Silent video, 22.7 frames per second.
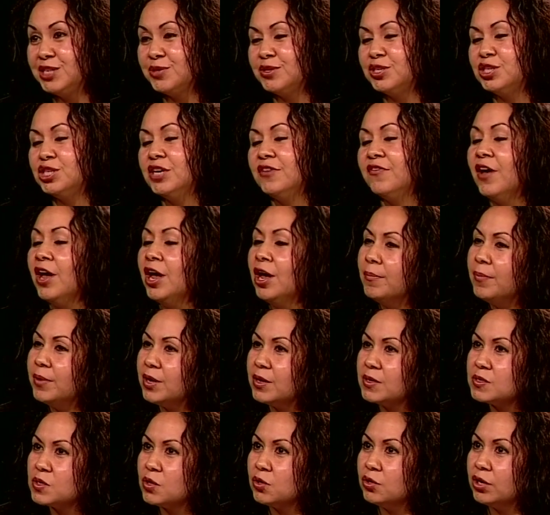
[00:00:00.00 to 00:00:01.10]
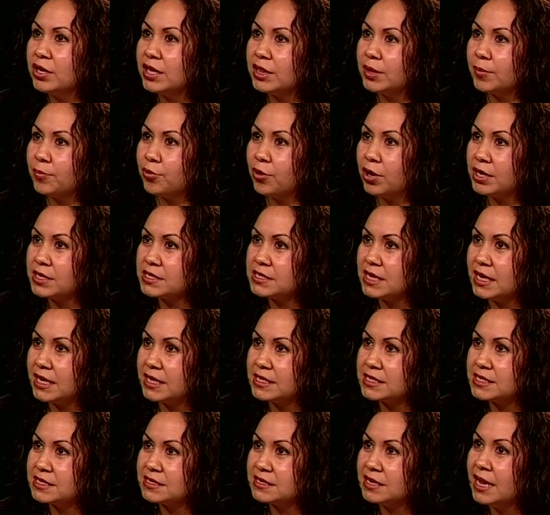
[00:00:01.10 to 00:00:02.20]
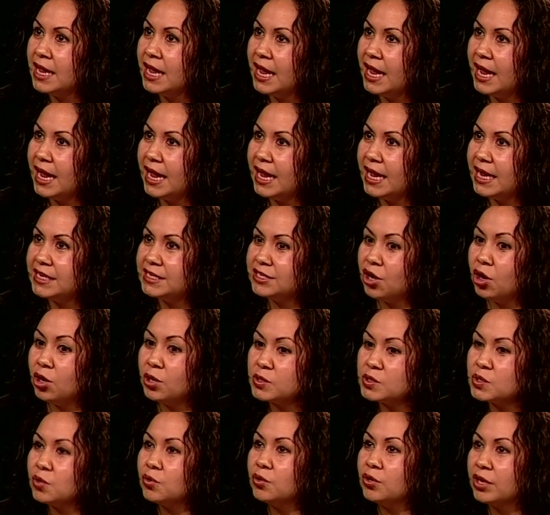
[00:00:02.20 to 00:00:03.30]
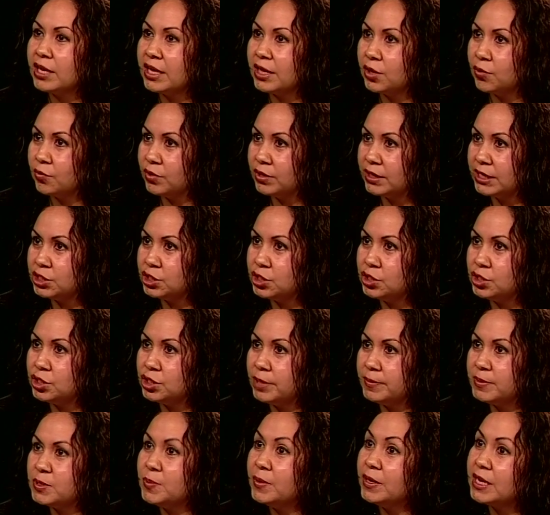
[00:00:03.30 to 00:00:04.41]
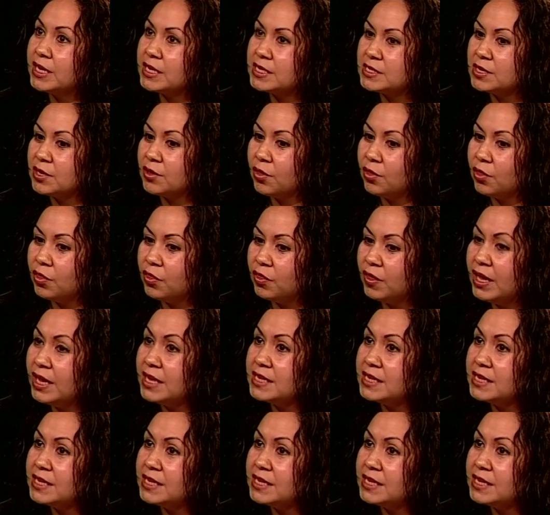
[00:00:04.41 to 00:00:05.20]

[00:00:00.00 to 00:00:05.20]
that we need to achieve, but also look at the process and also look at the relationships, because things.